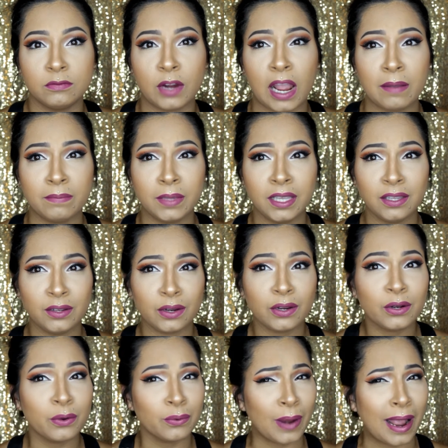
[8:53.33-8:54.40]
Rap me? You're
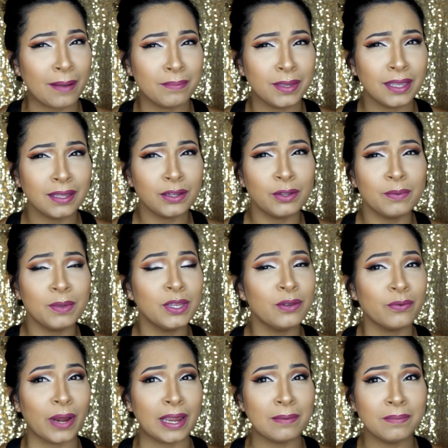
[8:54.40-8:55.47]
going to rap me? You
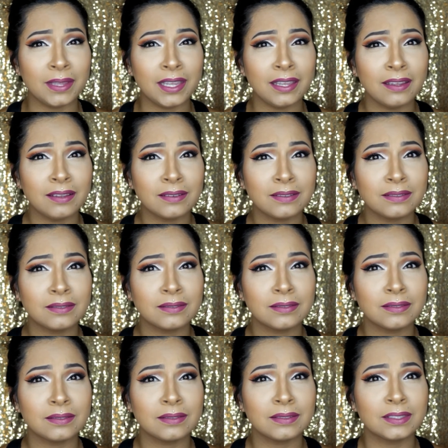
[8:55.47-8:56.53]
mean rape me?
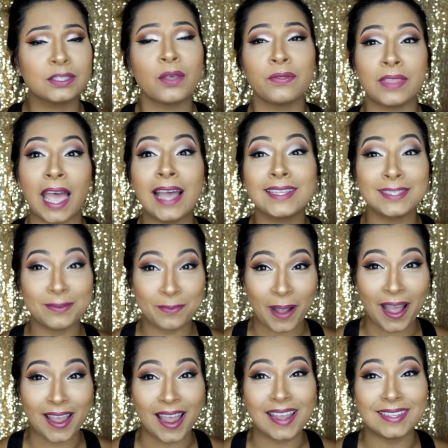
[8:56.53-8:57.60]
So that's
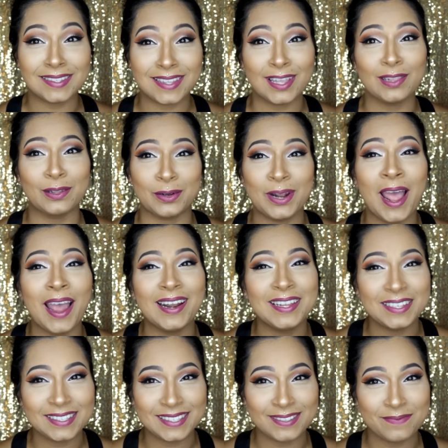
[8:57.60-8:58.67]
why I said learn how
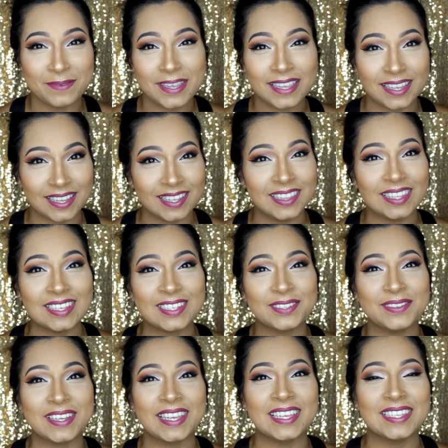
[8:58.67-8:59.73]
to speak English,
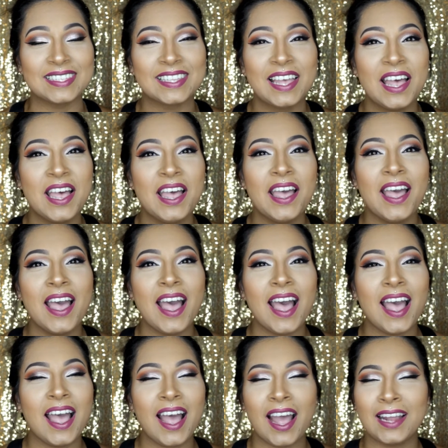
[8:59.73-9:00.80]
because
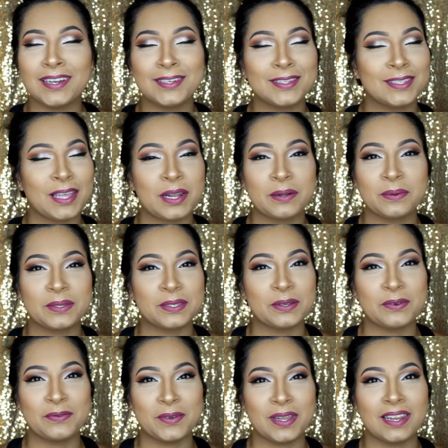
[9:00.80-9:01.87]
I just thought it was
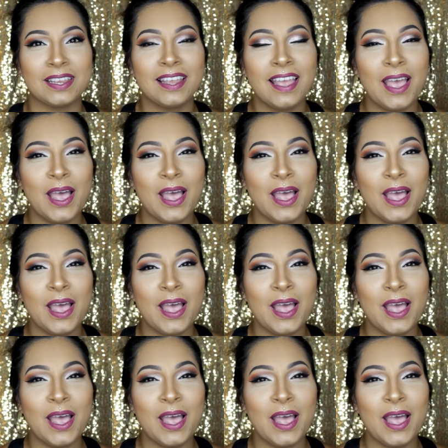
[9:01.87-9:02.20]
so funny.